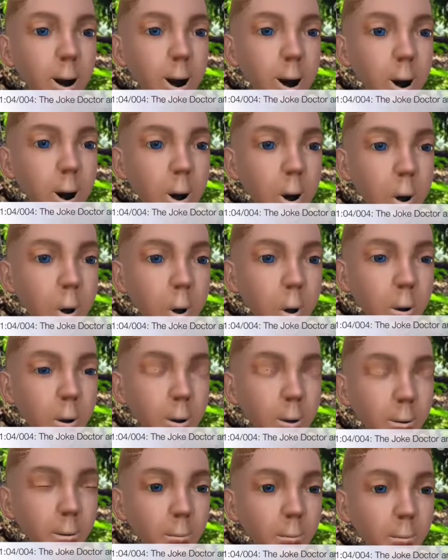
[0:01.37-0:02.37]
Here we are
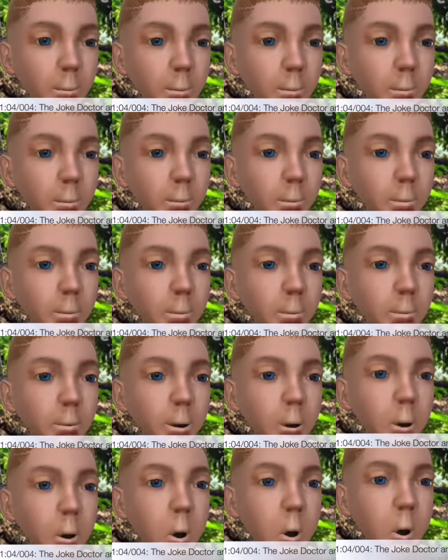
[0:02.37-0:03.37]
then.
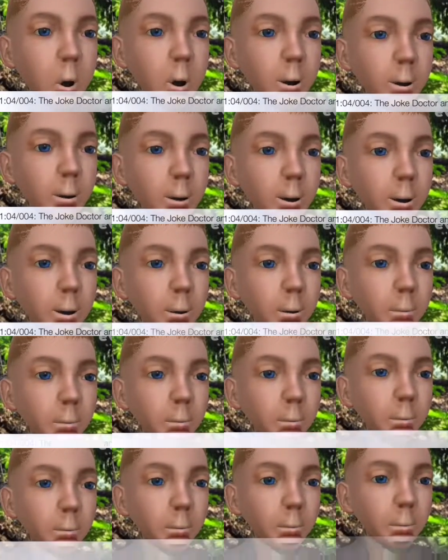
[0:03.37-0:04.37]
The
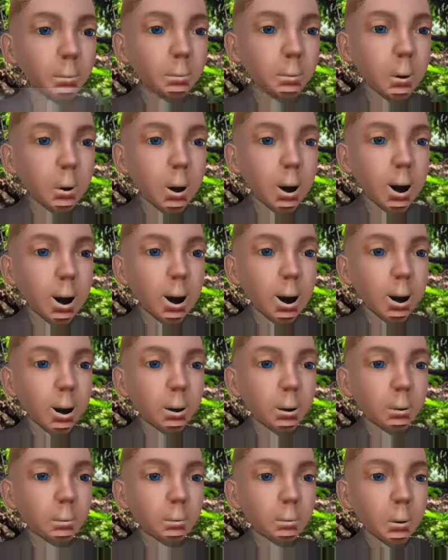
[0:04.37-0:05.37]
woods.
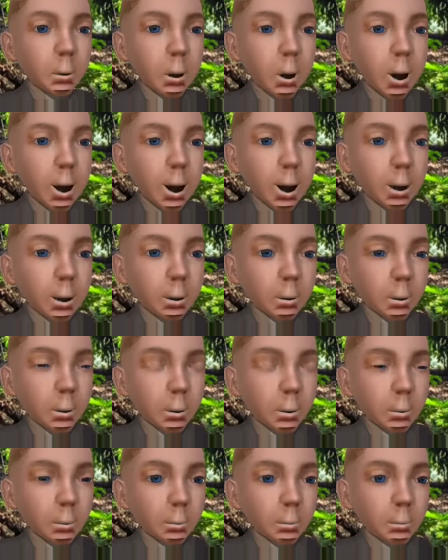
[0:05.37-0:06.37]
Uh, the
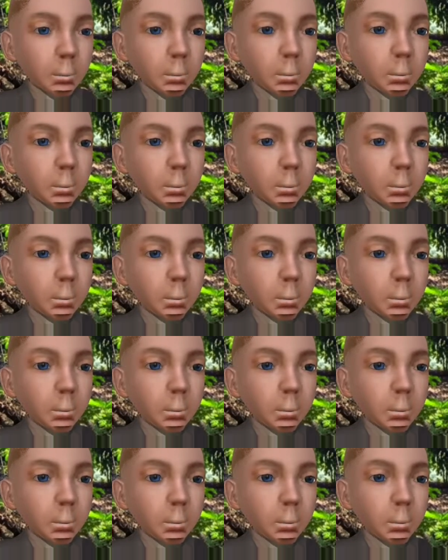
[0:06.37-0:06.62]
woods.